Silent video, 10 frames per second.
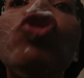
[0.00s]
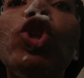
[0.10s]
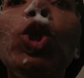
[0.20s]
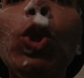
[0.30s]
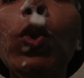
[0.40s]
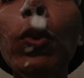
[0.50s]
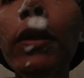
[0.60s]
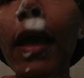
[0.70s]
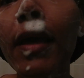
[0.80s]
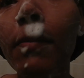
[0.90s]
Do you
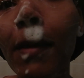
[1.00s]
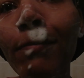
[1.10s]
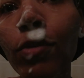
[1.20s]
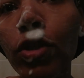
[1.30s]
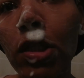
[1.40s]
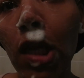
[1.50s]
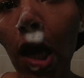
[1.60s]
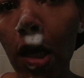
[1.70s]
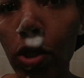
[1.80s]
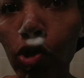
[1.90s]
like my
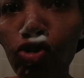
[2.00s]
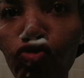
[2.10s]
mustache?